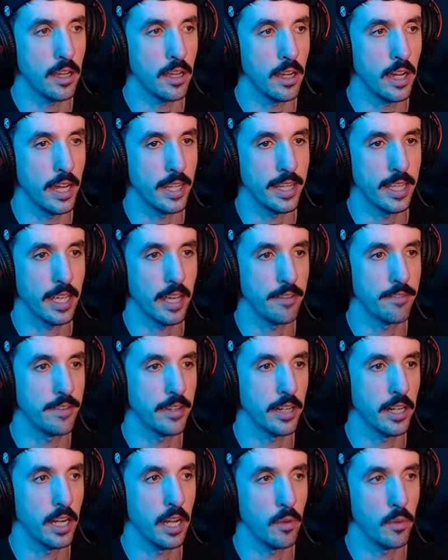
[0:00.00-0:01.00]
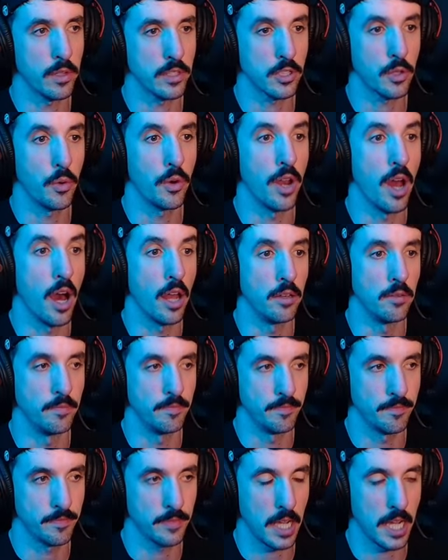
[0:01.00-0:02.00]
I think I figured out what's going
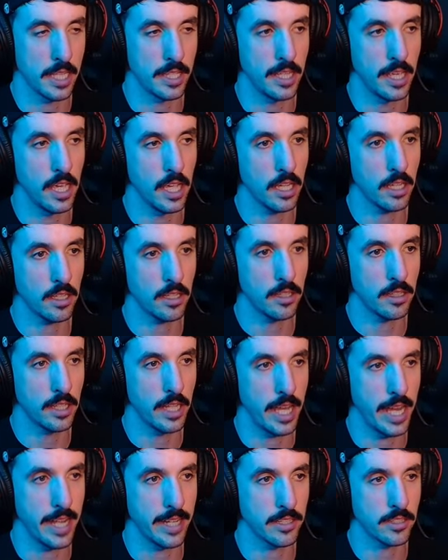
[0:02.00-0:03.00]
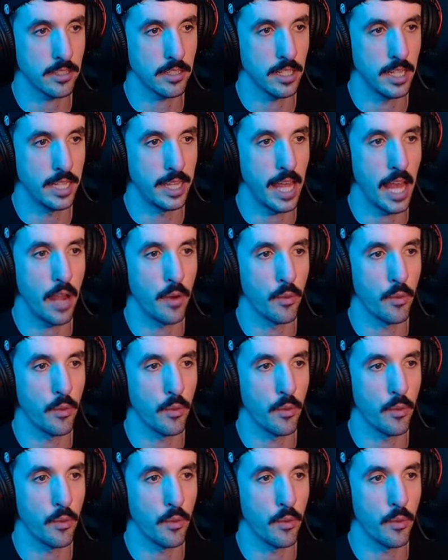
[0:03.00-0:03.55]
on. I think that in that